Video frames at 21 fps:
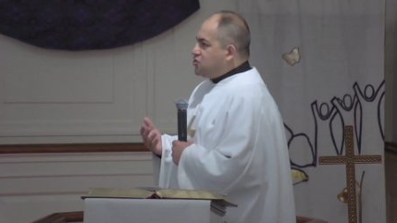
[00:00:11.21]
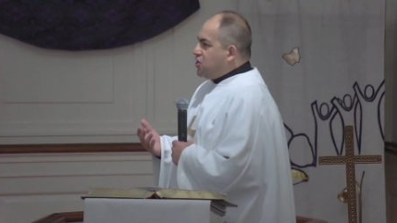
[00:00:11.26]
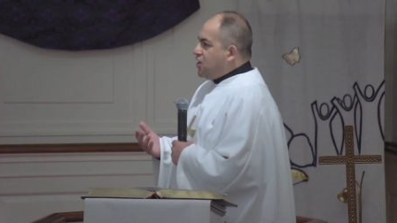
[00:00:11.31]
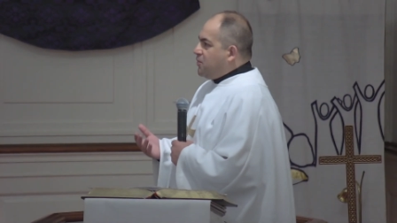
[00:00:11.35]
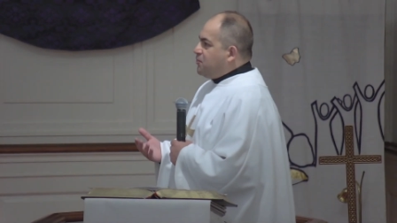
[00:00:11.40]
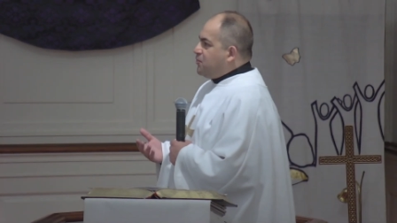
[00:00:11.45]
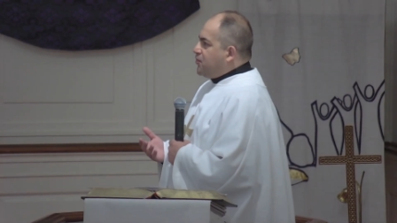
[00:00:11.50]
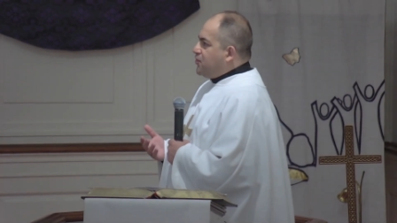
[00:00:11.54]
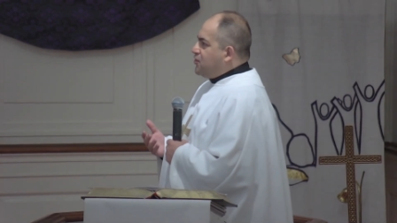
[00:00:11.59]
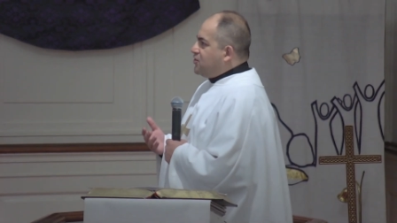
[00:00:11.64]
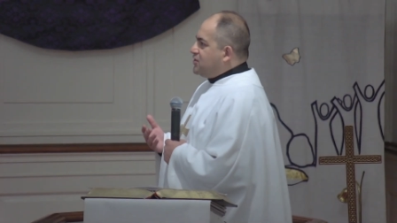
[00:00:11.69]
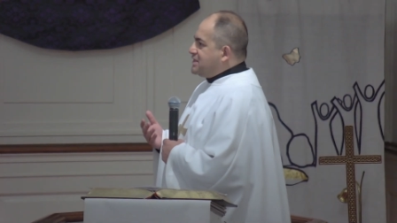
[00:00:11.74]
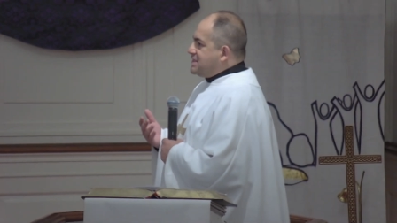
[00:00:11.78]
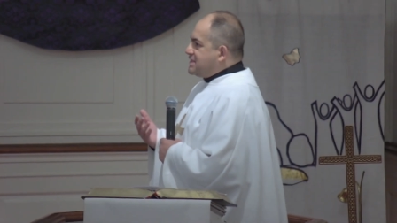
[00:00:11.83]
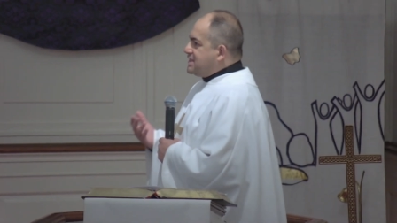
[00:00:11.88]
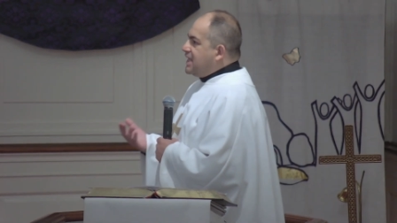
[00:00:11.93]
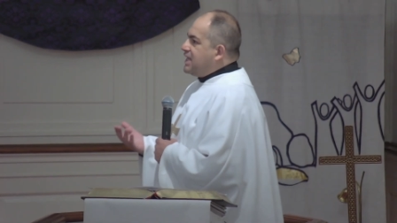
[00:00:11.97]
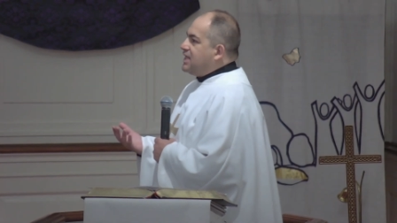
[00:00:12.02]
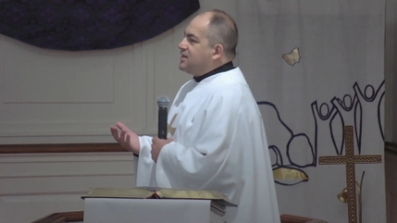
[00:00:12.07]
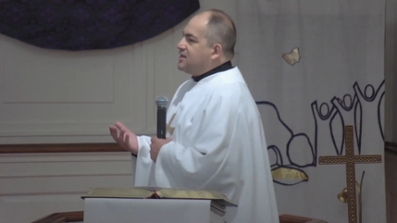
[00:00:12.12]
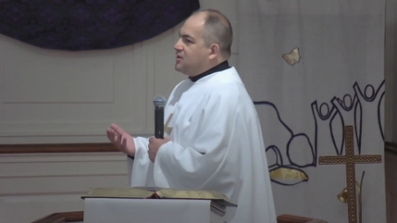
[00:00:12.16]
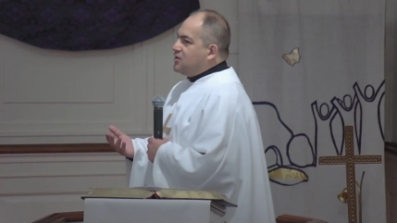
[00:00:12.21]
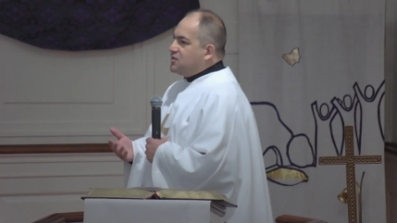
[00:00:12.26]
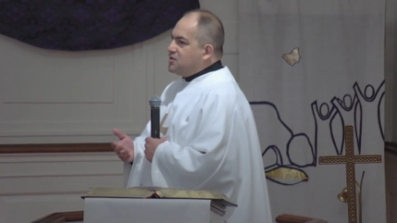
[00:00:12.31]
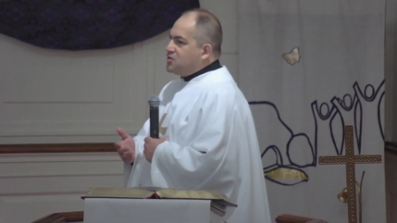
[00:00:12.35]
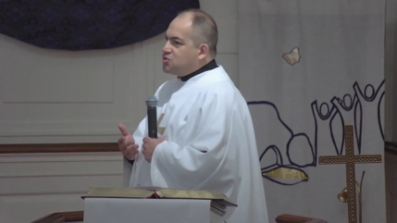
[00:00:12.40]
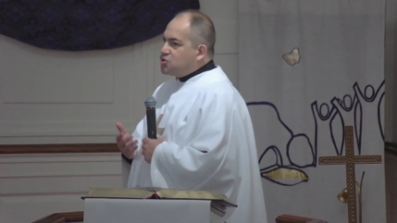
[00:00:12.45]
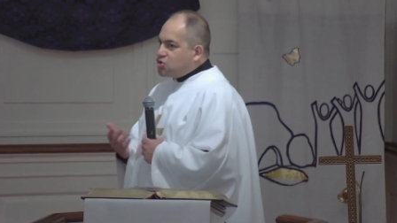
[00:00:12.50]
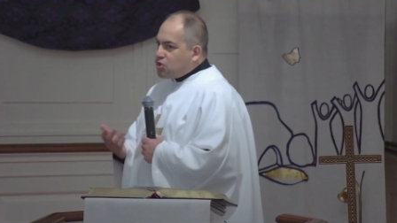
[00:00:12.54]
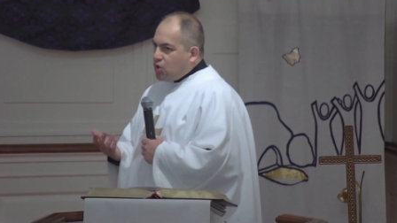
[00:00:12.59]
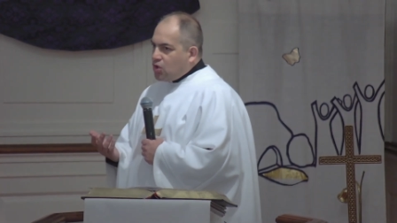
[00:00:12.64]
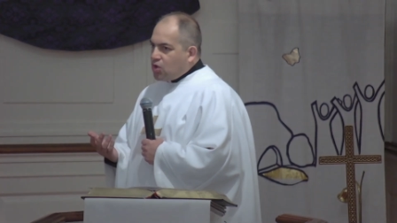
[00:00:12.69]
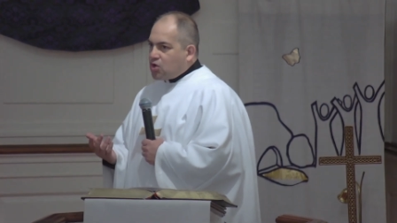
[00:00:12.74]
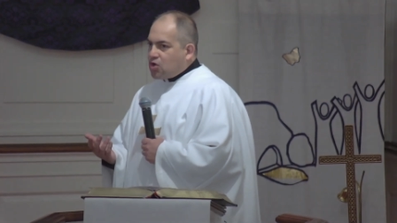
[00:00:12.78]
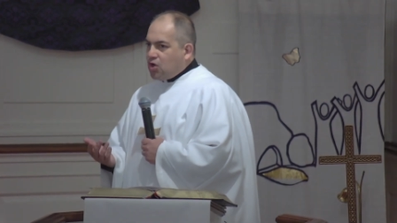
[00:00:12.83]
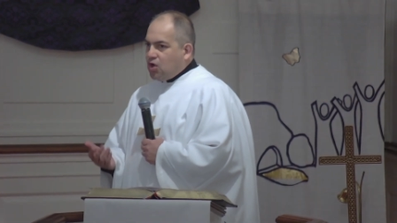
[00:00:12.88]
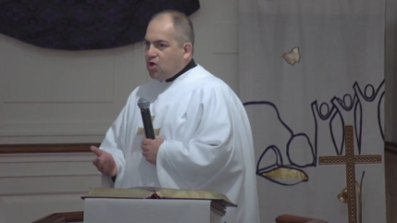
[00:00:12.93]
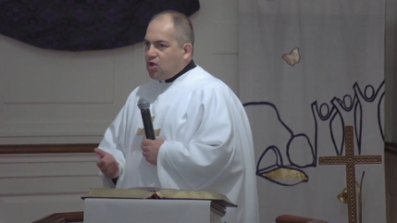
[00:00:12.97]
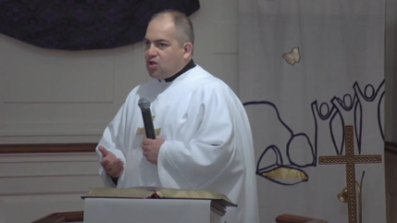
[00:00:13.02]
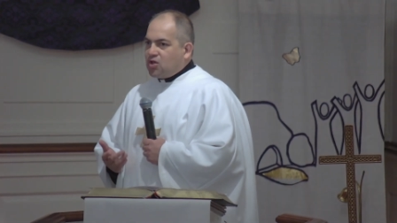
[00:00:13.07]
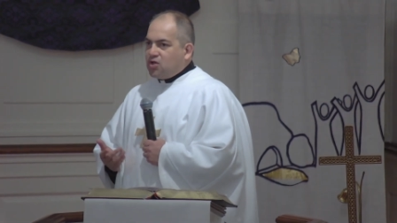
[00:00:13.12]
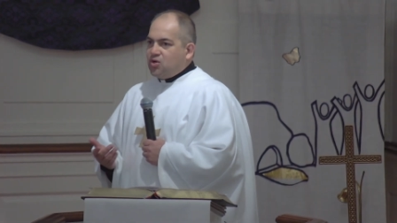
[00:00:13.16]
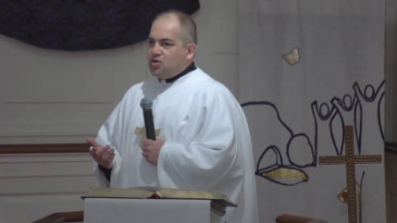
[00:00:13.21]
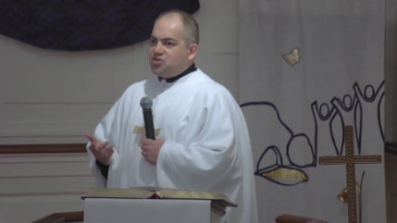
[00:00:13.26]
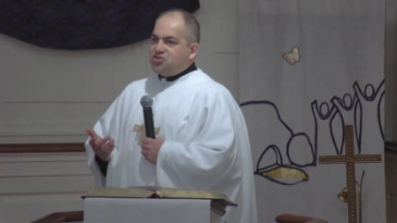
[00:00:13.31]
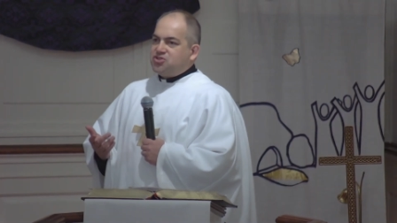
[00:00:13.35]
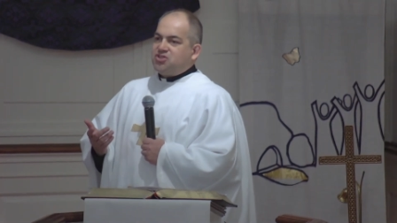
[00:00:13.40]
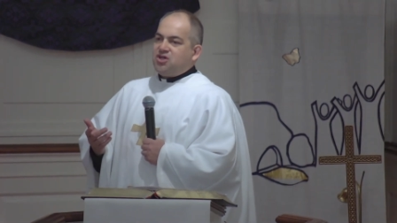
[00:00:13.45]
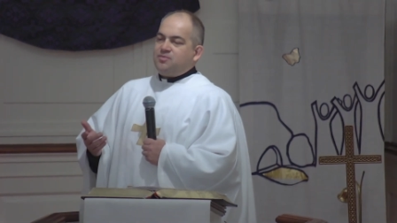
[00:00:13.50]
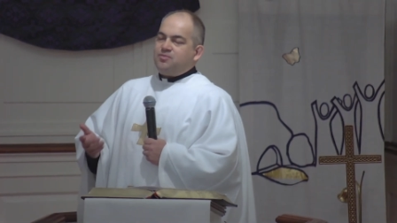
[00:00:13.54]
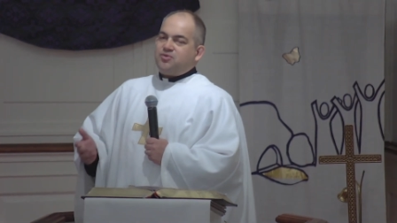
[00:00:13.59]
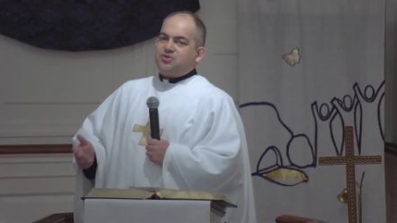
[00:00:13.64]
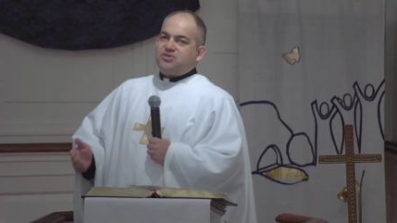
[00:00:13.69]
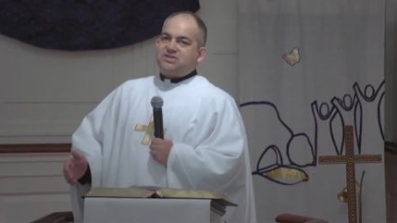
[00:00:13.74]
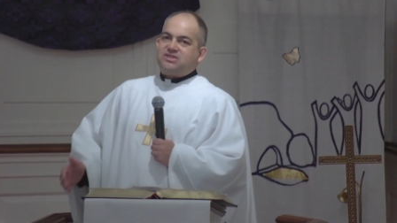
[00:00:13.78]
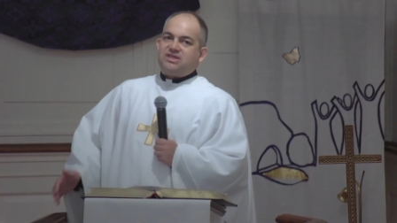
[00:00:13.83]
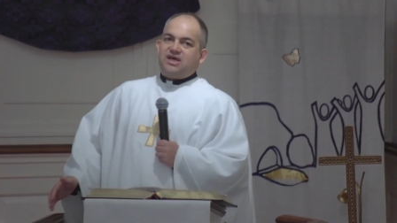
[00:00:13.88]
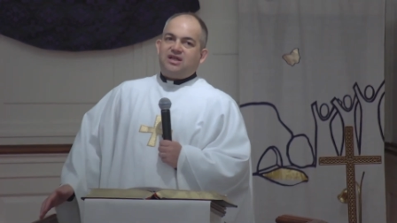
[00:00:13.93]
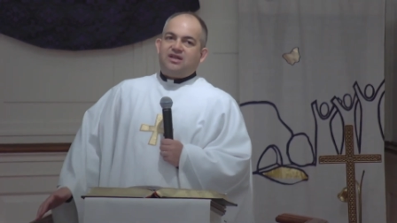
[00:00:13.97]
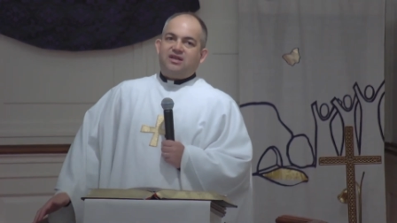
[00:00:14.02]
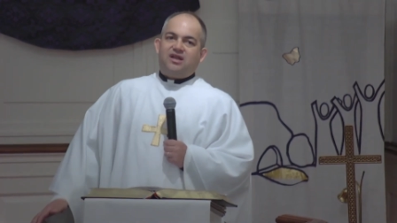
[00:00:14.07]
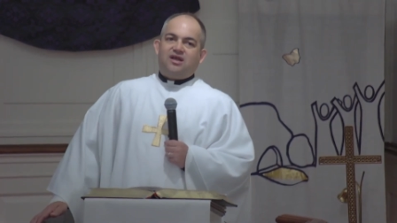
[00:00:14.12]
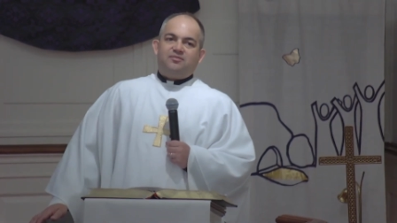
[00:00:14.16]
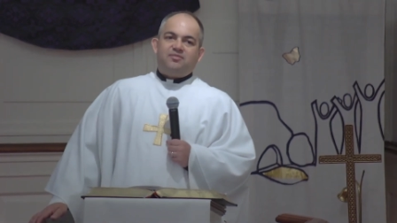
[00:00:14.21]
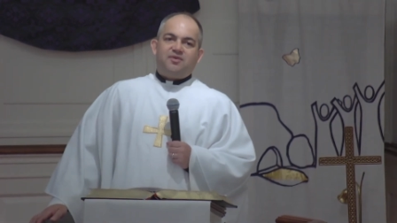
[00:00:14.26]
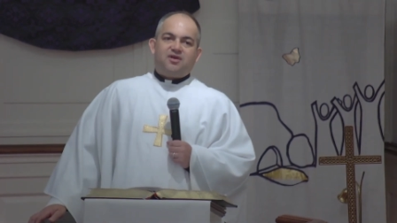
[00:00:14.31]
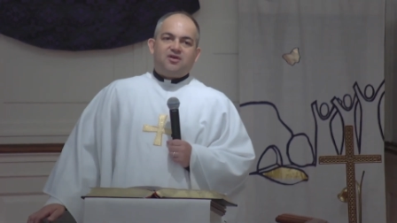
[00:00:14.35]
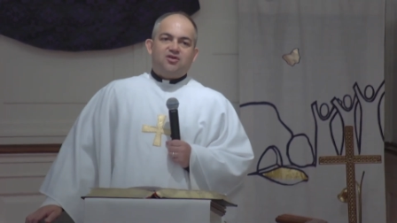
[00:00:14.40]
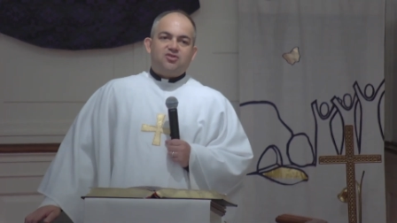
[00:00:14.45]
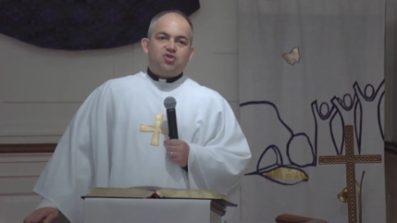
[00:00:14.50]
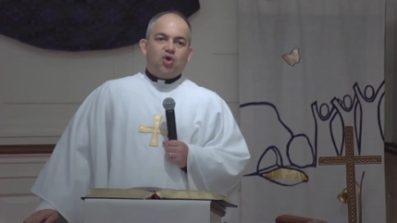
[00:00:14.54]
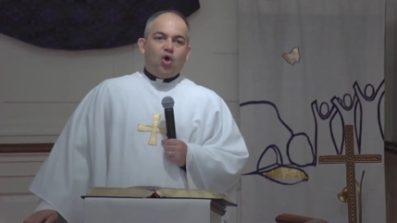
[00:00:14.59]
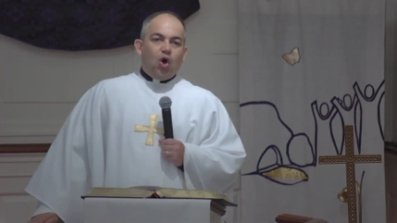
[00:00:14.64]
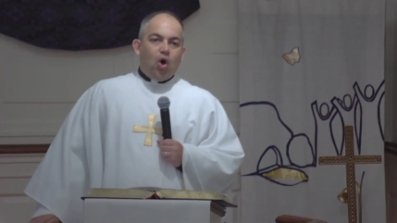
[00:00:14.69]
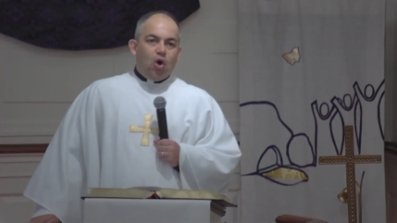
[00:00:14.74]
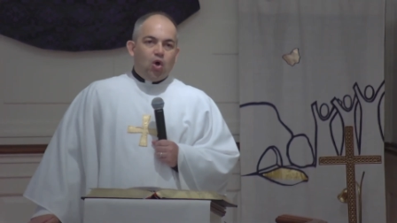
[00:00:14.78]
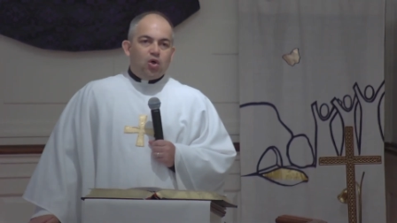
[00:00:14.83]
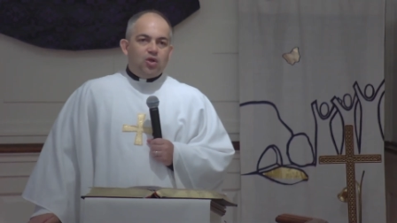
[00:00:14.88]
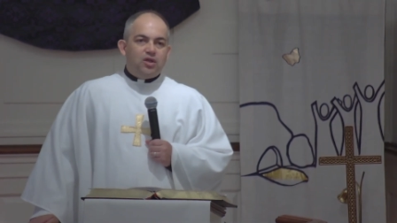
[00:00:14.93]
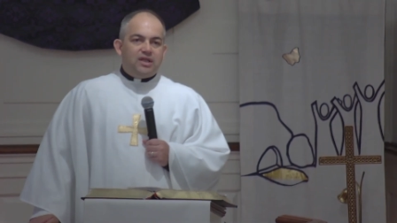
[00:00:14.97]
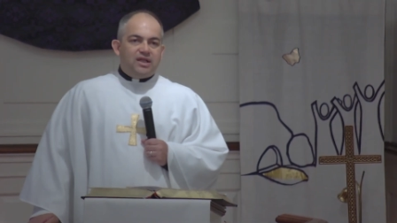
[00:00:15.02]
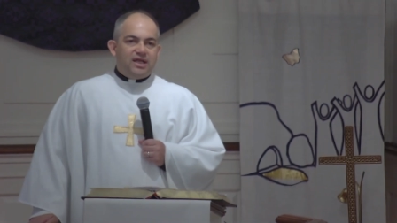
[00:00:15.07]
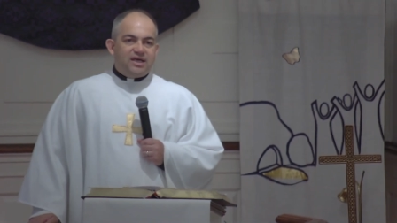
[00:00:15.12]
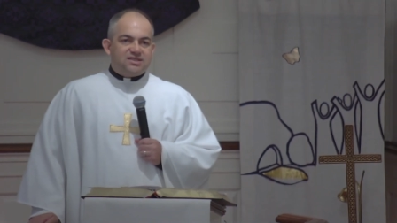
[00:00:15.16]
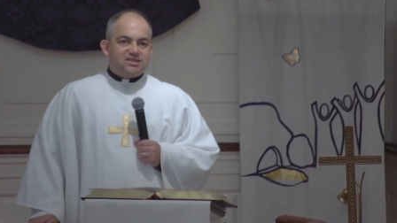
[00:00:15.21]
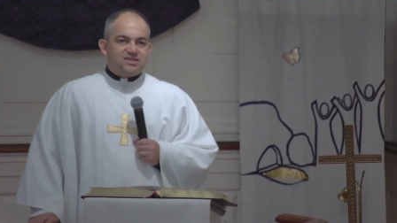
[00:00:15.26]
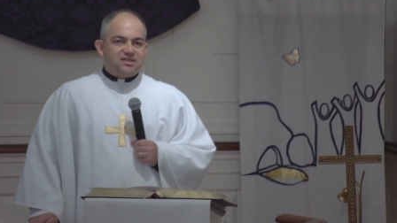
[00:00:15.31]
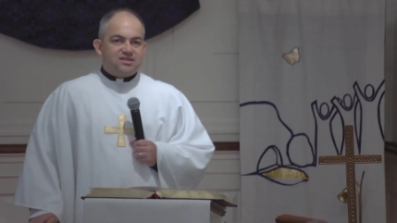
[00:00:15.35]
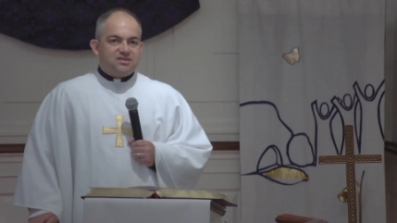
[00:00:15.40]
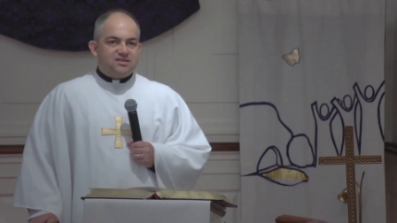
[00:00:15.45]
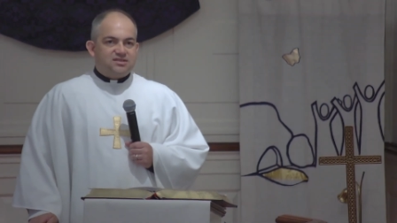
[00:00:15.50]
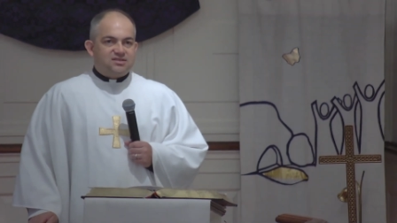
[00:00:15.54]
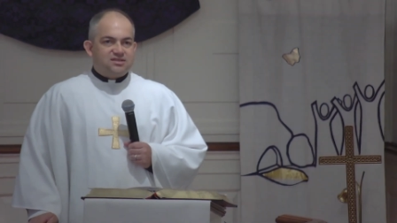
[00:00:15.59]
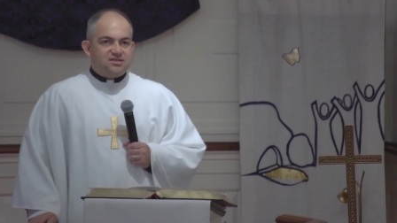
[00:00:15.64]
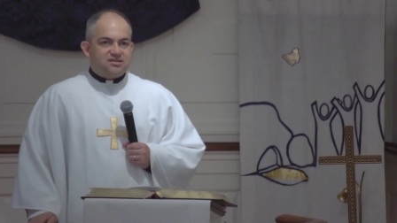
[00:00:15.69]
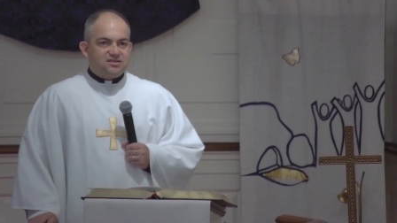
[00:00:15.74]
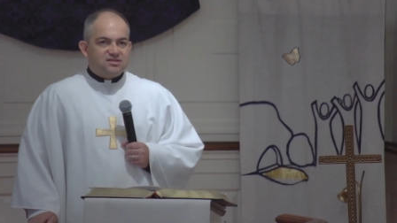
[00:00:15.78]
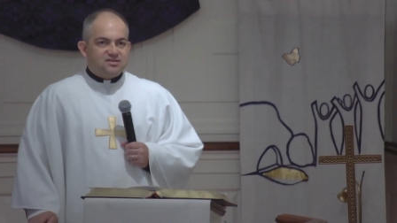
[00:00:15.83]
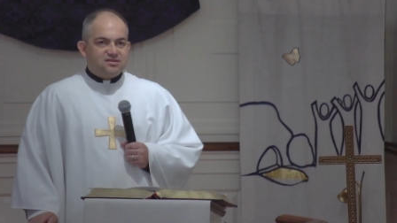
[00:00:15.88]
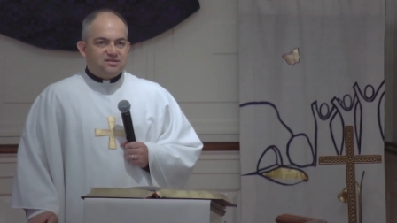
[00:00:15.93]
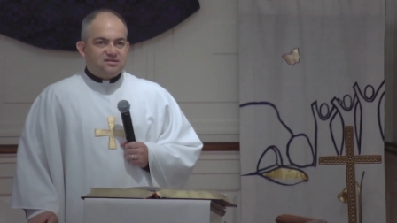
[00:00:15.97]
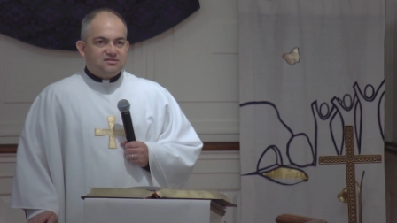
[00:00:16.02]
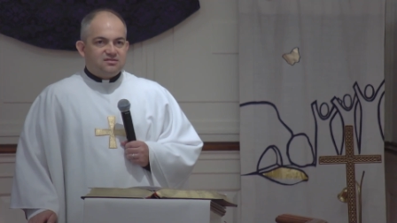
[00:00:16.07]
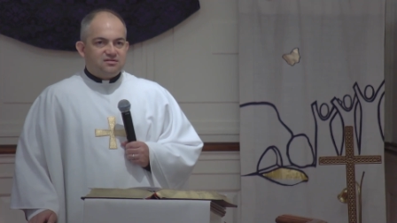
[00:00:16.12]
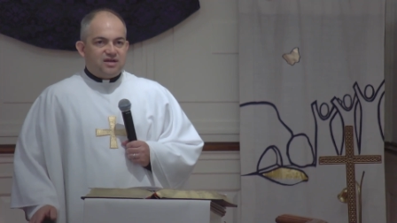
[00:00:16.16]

Shepherd Sunday, or the so called Good Shepherd Sunday, because all lessons